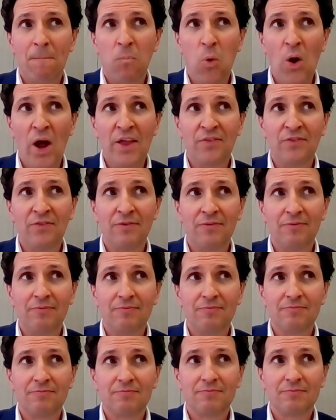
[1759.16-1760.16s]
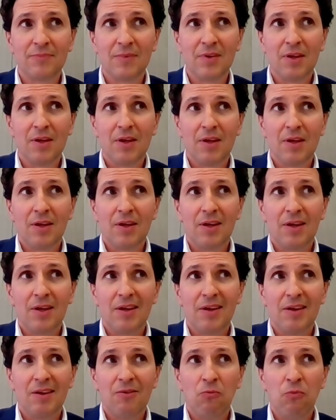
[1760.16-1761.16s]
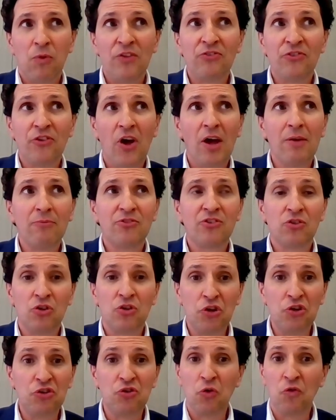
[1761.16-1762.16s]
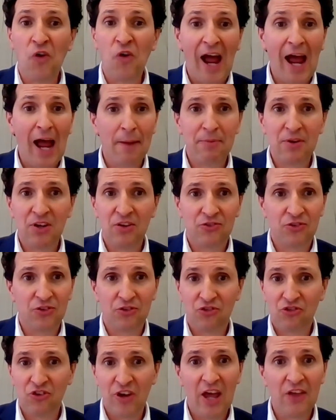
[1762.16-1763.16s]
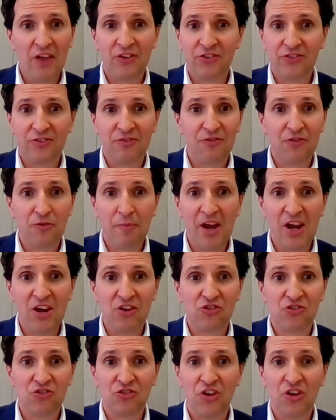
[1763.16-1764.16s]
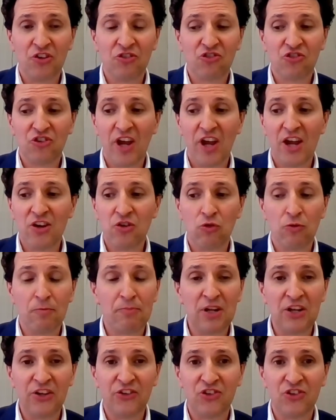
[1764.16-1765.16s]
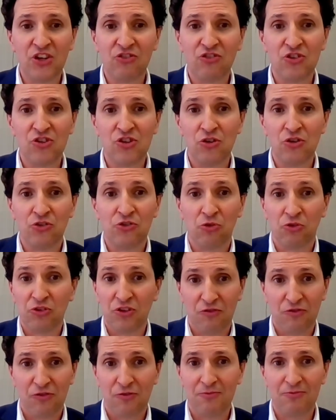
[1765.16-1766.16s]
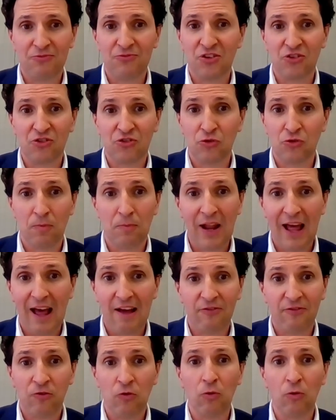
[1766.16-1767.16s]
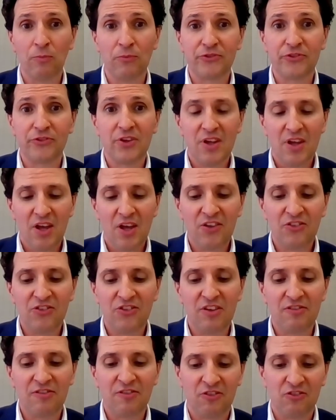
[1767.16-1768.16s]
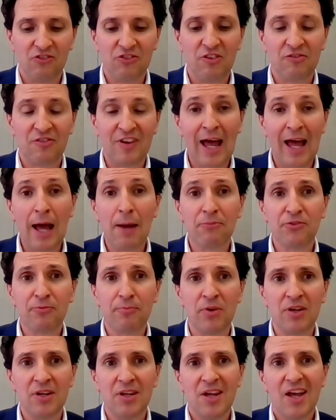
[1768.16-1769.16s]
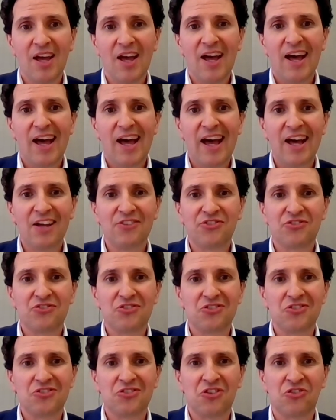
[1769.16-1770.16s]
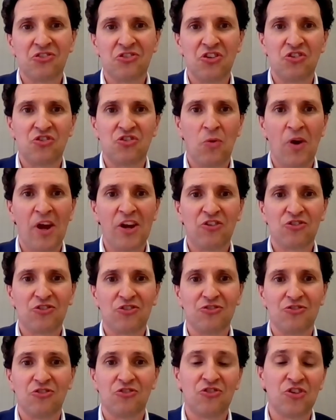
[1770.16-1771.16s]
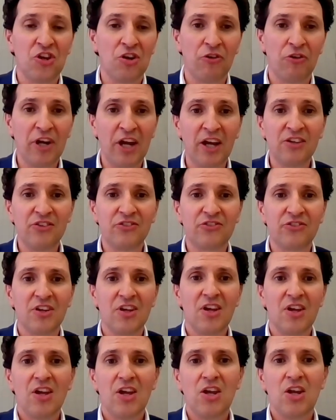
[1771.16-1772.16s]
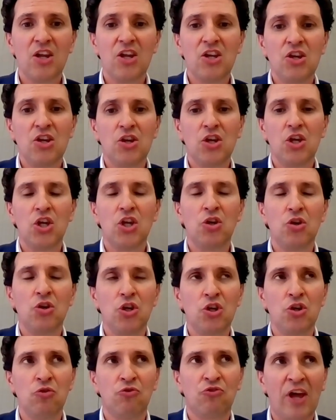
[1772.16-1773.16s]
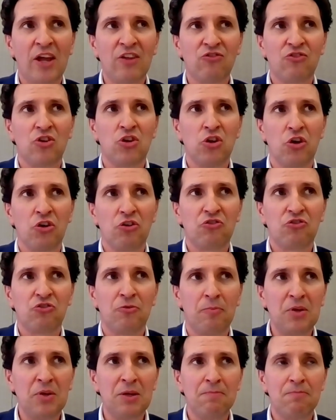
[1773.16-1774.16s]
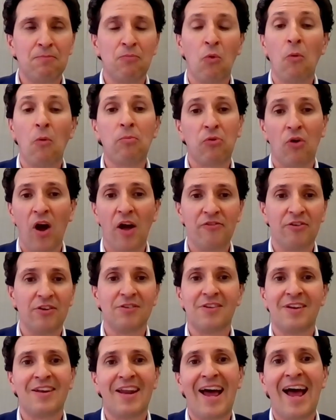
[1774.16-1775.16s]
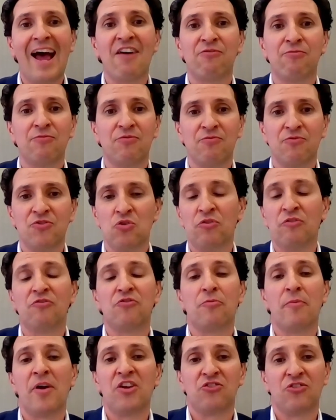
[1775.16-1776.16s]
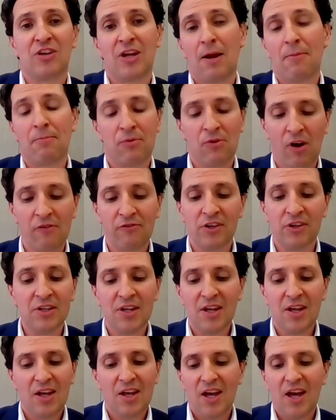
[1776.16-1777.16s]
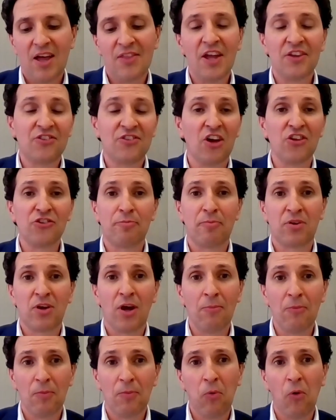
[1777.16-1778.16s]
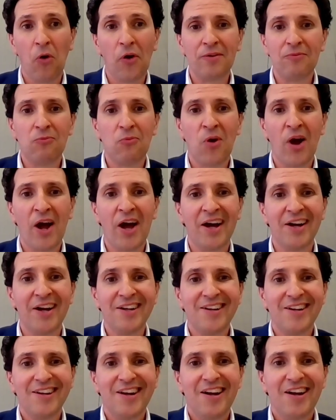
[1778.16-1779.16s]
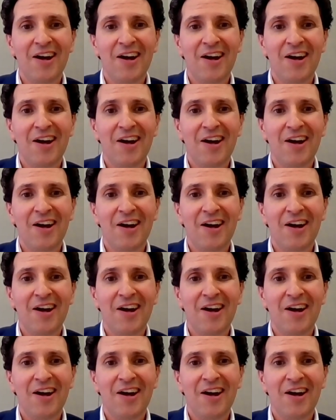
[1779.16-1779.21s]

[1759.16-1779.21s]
when times are good, you're happy to share this information and share your ability to use your different digital platforms and different apps. But as the situation deteriorates, you tend to look to be more private and have your information kept private. And there does become a point where